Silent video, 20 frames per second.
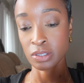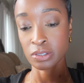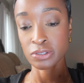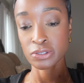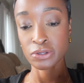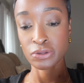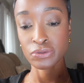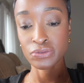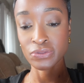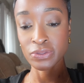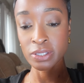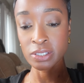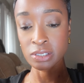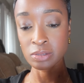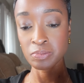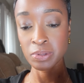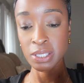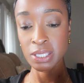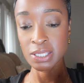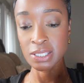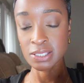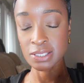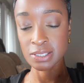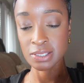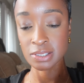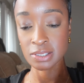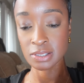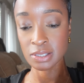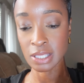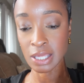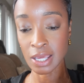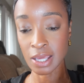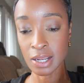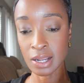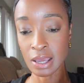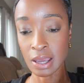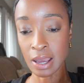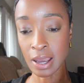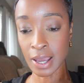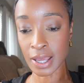So this piece that
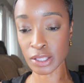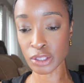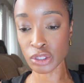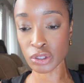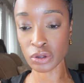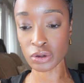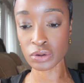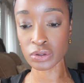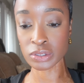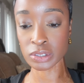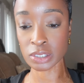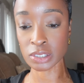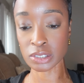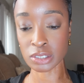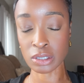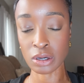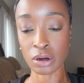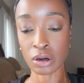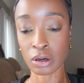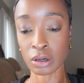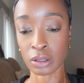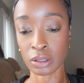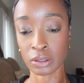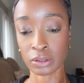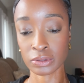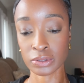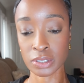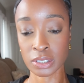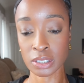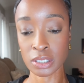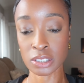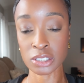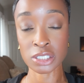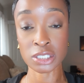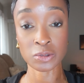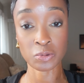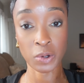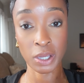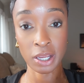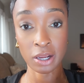I chose is called
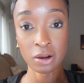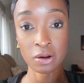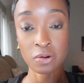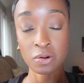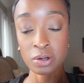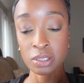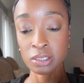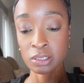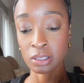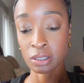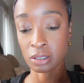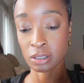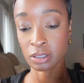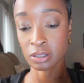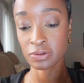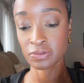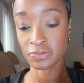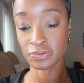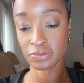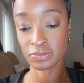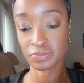Swear on Love.